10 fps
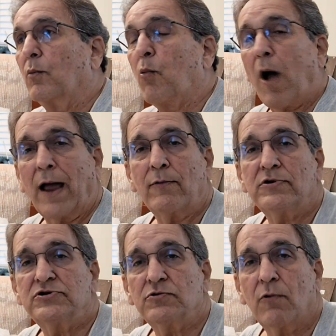why
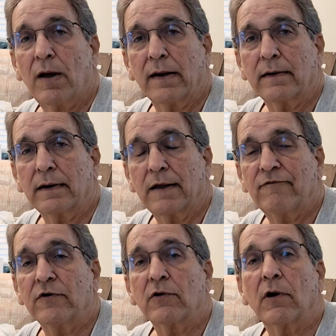would you want,
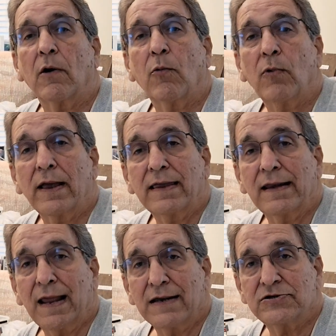if you're a
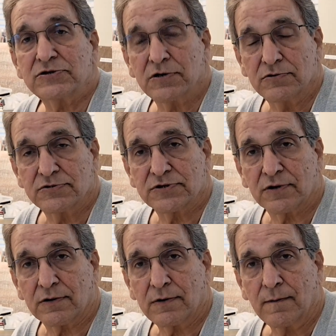wicked edge
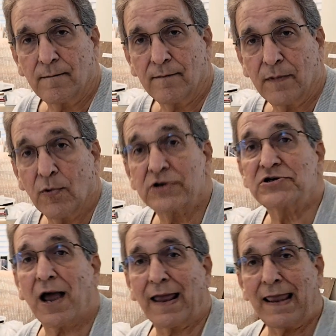user, which
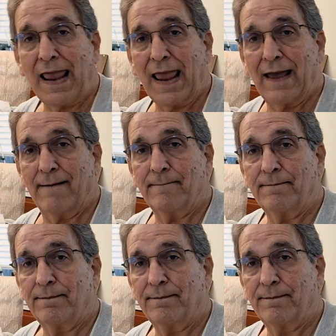I am,